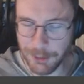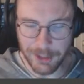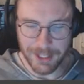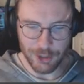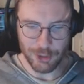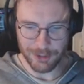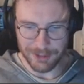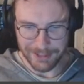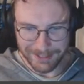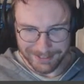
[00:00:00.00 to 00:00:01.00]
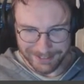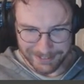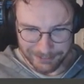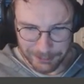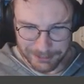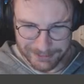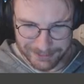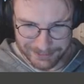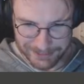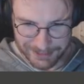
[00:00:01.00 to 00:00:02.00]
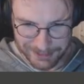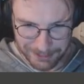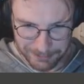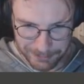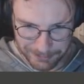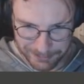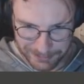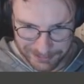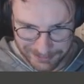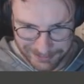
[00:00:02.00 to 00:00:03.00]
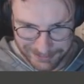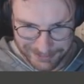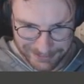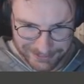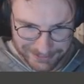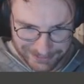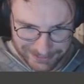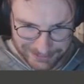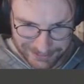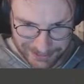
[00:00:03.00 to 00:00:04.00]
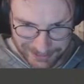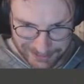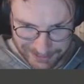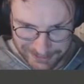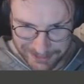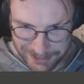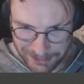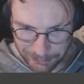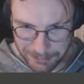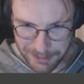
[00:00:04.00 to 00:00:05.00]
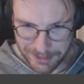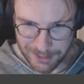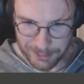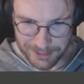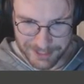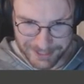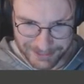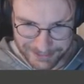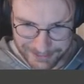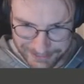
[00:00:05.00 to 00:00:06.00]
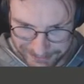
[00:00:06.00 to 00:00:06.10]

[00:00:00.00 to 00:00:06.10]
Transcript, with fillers: Oh yeah, sure, I will take that as a compliment. Uh, these streams are so exciting